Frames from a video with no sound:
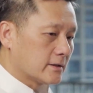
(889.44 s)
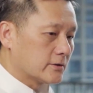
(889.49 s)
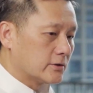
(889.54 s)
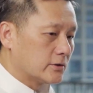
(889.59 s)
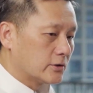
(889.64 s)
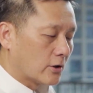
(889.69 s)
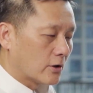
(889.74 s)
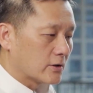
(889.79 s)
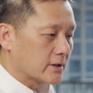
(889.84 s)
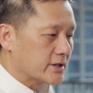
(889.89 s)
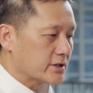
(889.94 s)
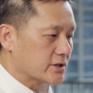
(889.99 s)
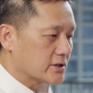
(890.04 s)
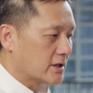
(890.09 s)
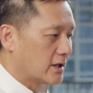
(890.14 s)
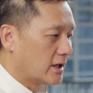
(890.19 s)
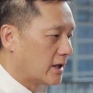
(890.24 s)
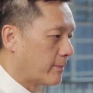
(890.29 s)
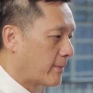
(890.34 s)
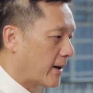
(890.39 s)
knowledge
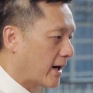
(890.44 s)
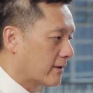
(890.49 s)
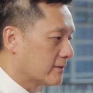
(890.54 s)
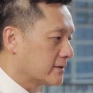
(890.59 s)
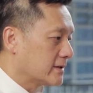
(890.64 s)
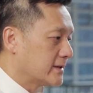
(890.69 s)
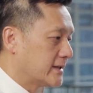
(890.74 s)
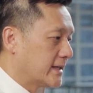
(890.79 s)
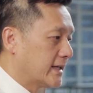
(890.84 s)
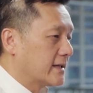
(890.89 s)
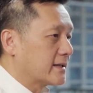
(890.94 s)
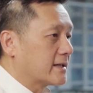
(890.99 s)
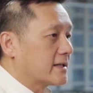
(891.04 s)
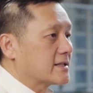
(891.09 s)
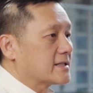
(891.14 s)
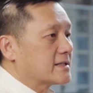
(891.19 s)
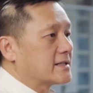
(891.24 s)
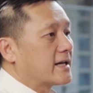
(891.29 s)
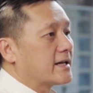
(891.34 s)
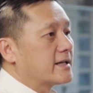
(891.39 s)
about data
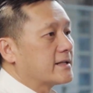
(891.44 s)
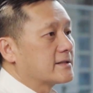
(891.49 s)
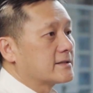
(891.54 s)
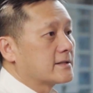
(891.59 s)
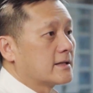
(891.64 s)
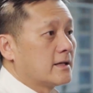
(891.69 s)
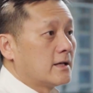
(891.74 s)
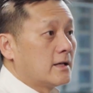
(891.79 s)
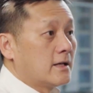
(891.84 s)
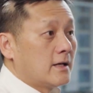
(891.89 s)
science,